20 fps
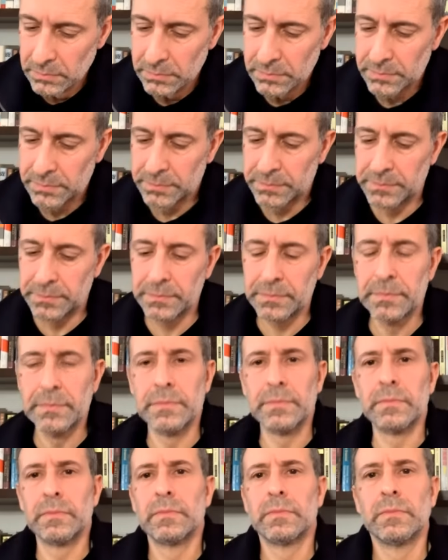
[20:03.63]

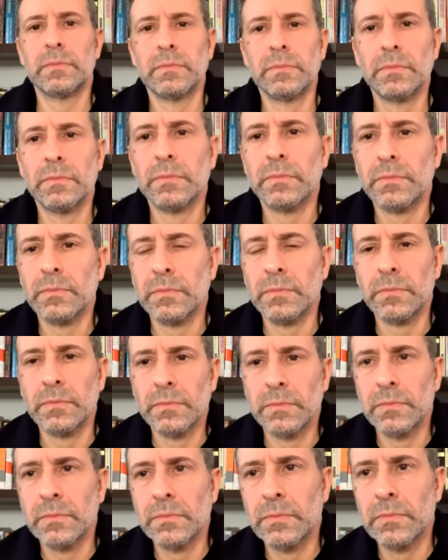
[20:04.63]

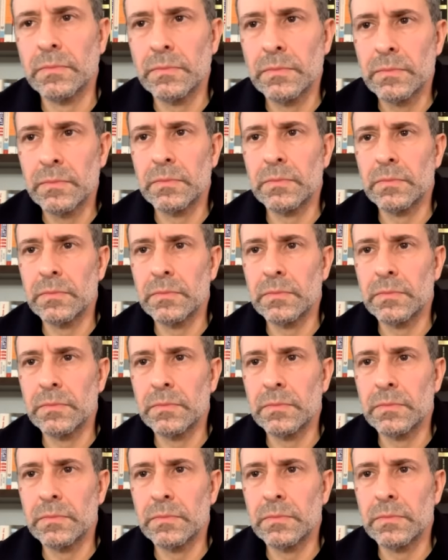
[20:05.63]
(silent)